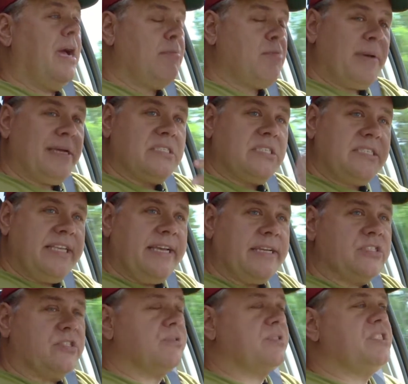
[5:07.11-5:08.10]
I'm about
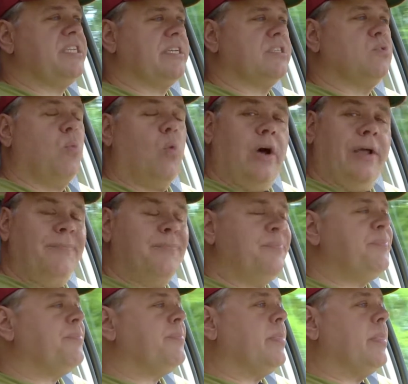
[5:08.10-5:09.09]
6 or 6'1",
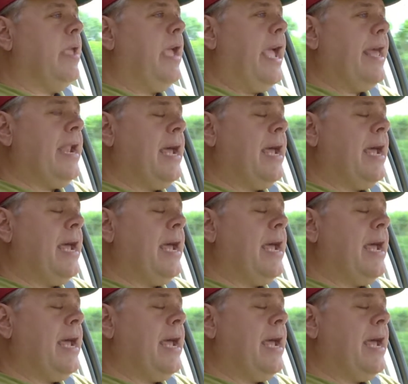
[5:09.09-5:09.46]
and